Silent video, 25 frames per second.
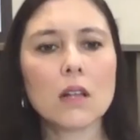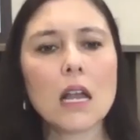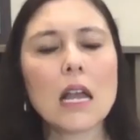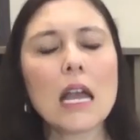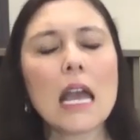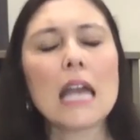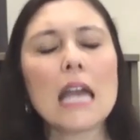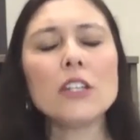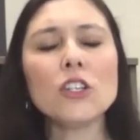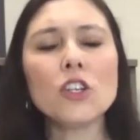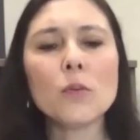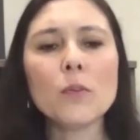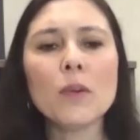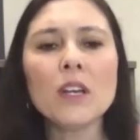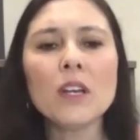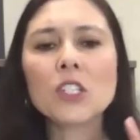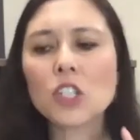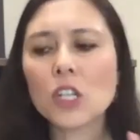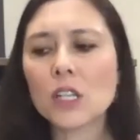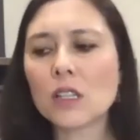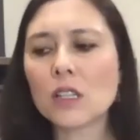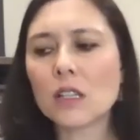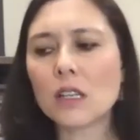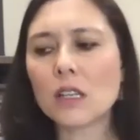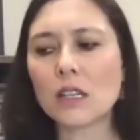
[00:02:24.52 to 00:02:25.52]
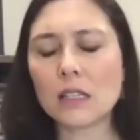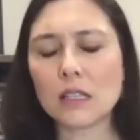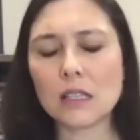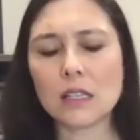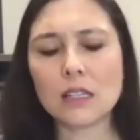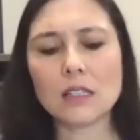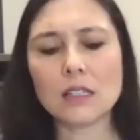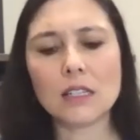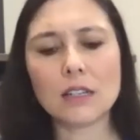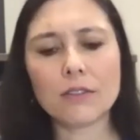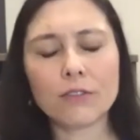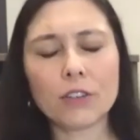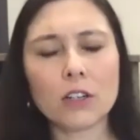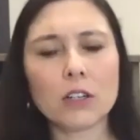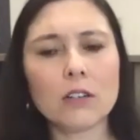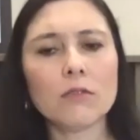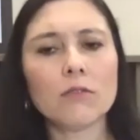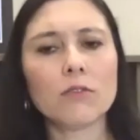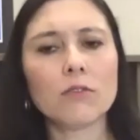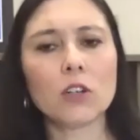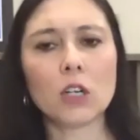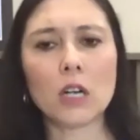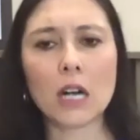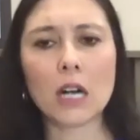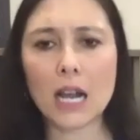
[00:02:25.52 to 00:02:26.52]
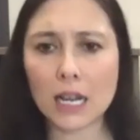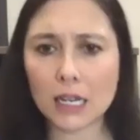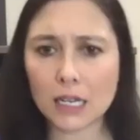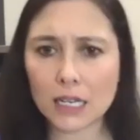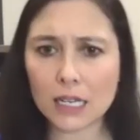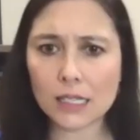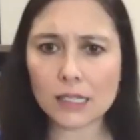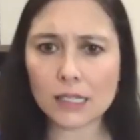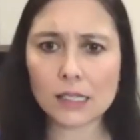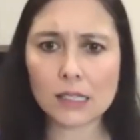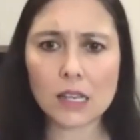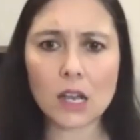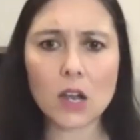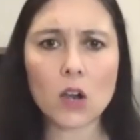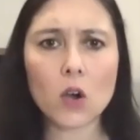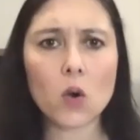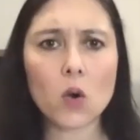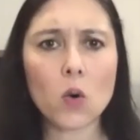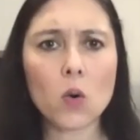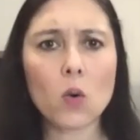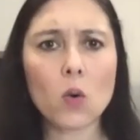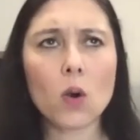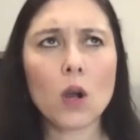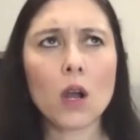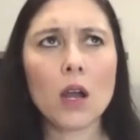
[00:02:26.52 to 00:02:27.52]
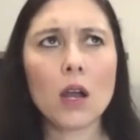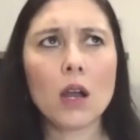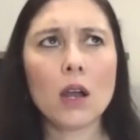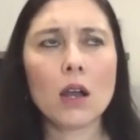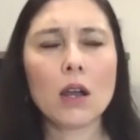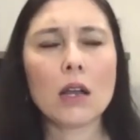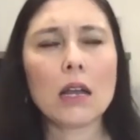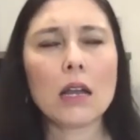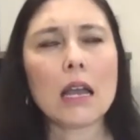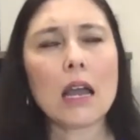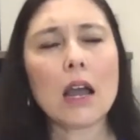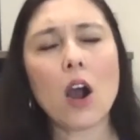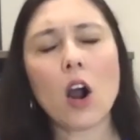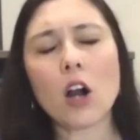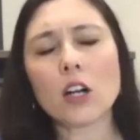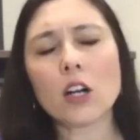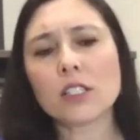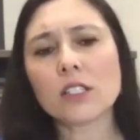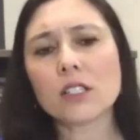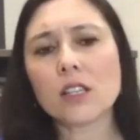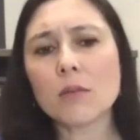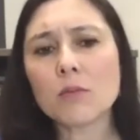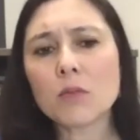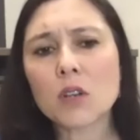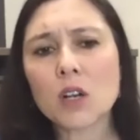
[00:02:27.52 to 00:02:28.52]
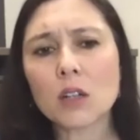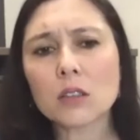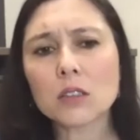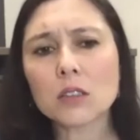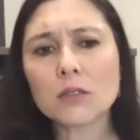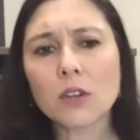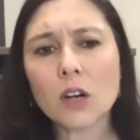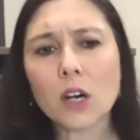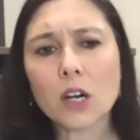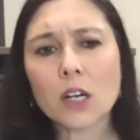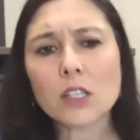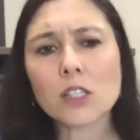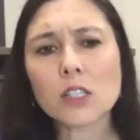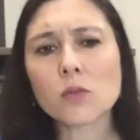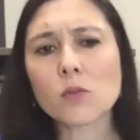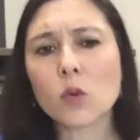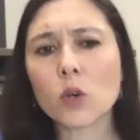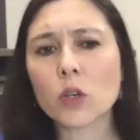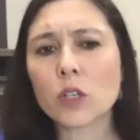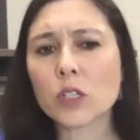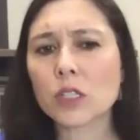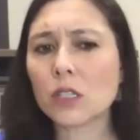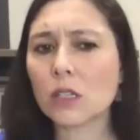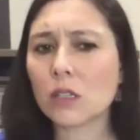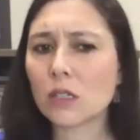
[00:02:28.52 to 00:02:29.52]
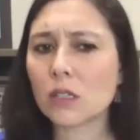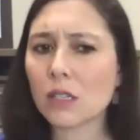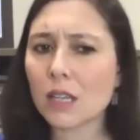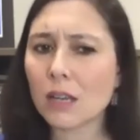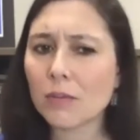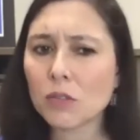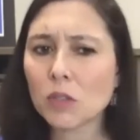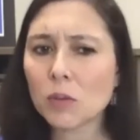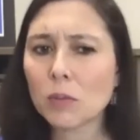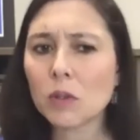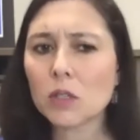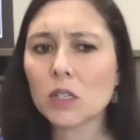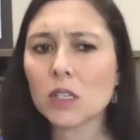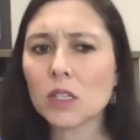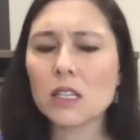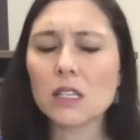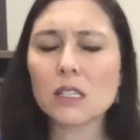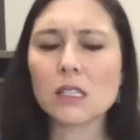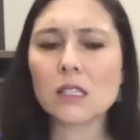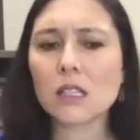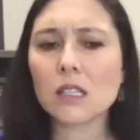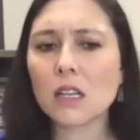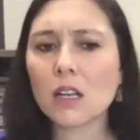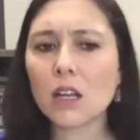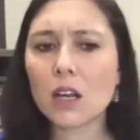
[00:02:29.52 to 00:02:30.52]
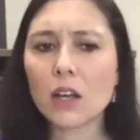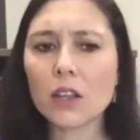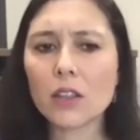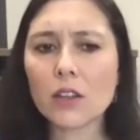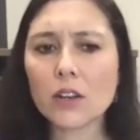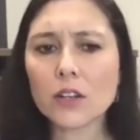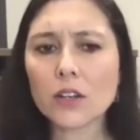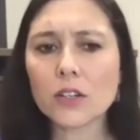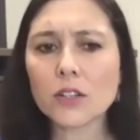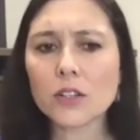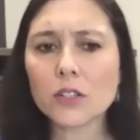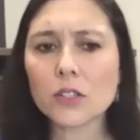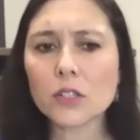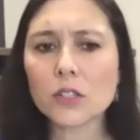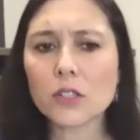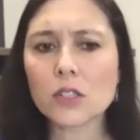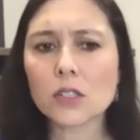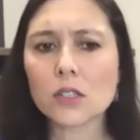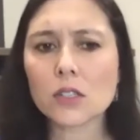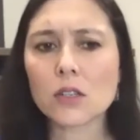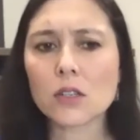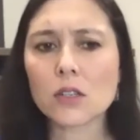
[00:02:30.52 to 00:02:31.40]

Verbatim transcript: And you mentioned the the different varieties. So are some cultivars more susceptible to this than others?